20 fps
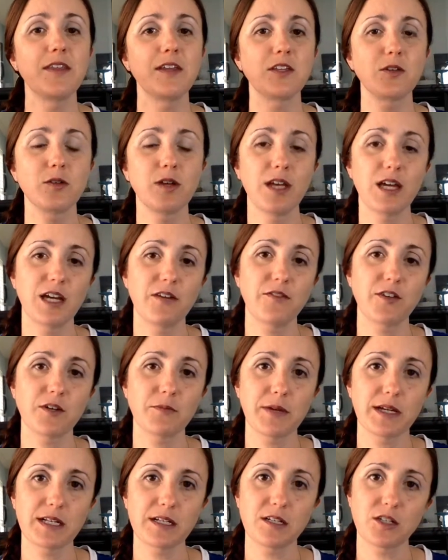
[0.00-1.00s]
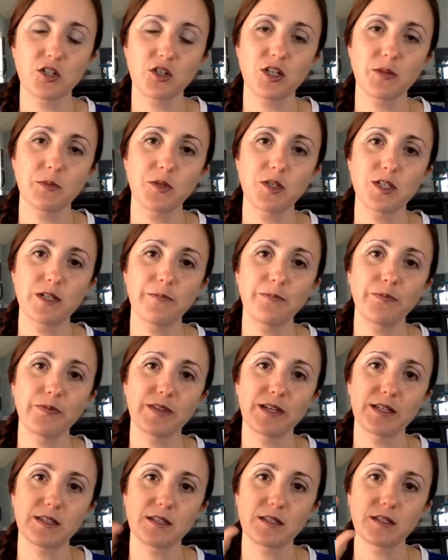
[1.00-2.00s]
And then you'll have your meta
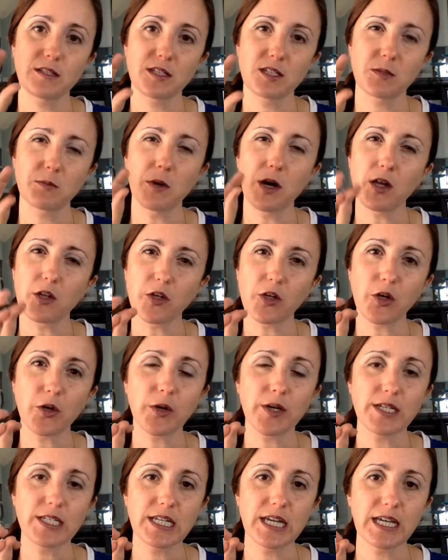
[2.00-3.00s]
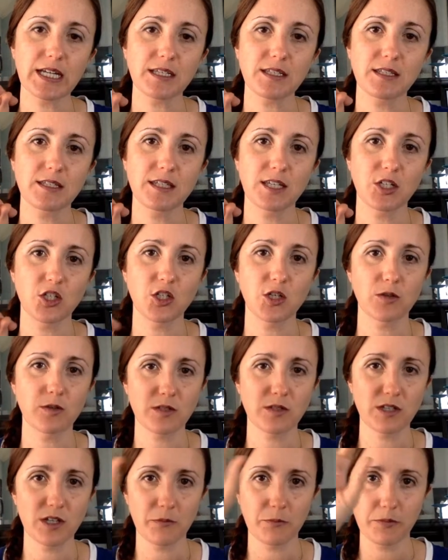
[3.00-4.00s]
description. That's the smaller gray text that
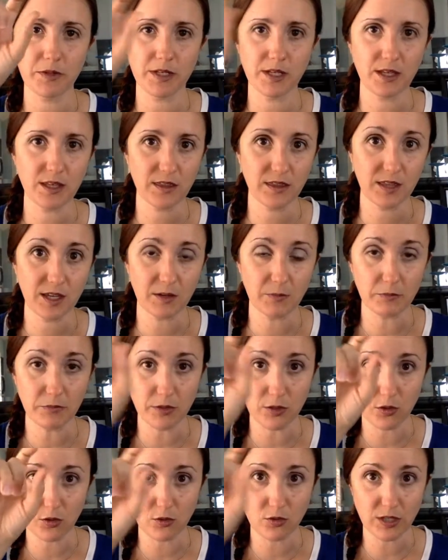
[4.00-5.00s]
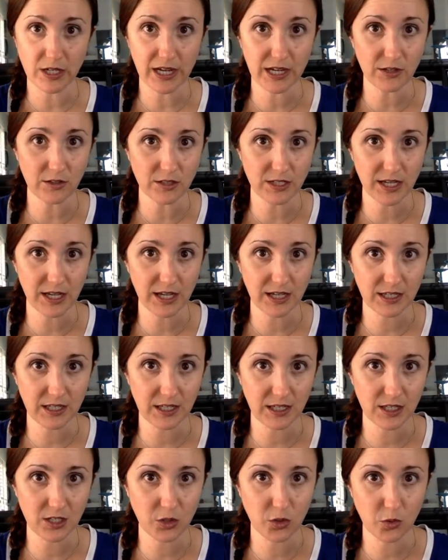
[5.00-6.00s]
shows up beneath that blue title tag
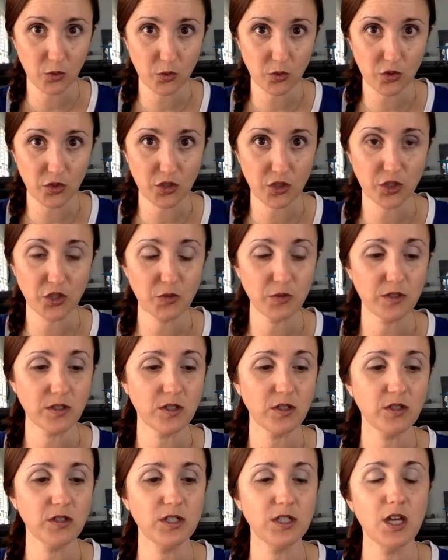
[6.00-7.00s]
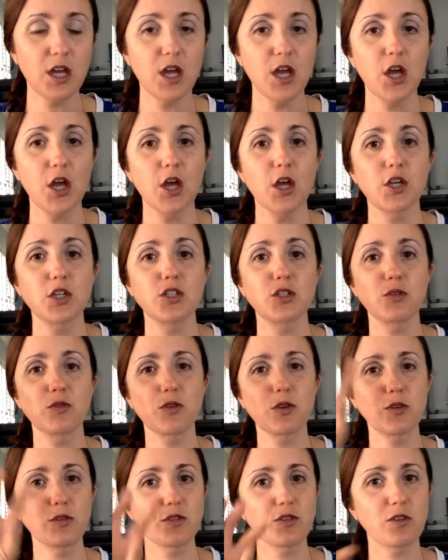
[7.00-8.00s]
in Google search results. So
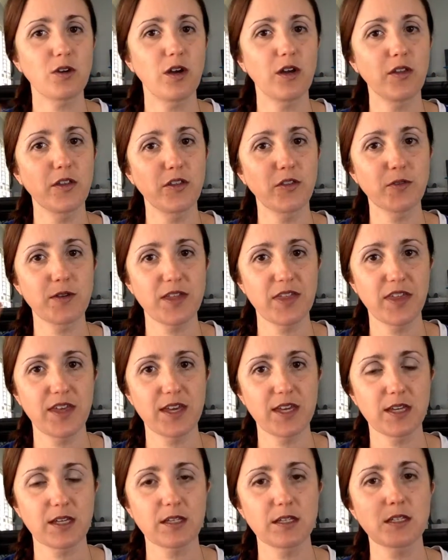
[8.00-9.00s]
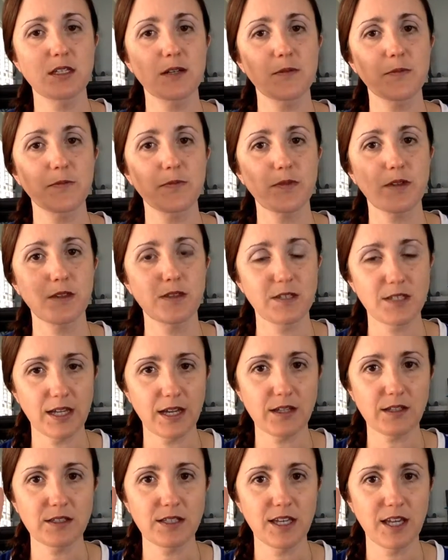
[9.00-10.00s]
those are all the three things, the
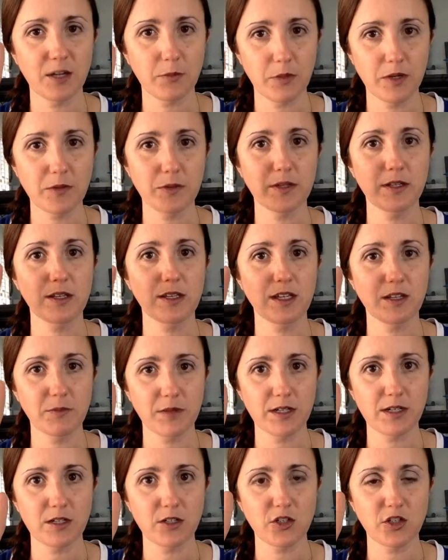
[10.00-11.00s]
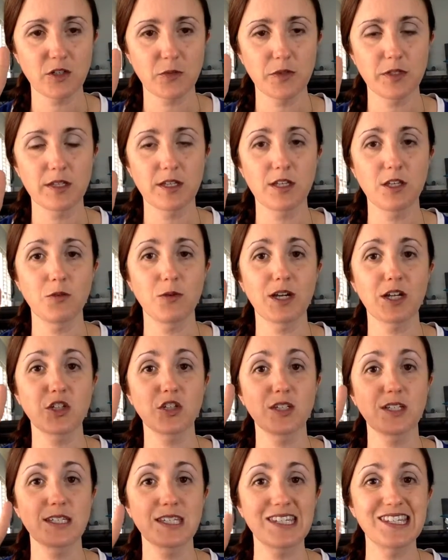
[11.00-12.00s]
title tag, permalink, and meta description, that you
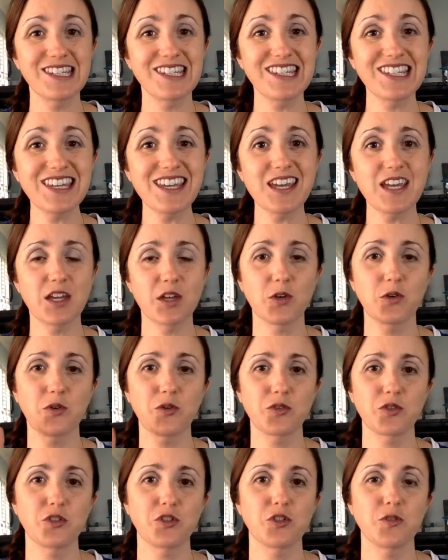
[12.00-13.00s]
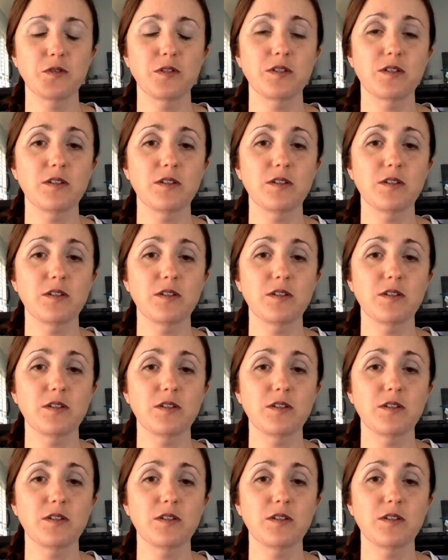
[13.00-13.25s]
actually see in Google search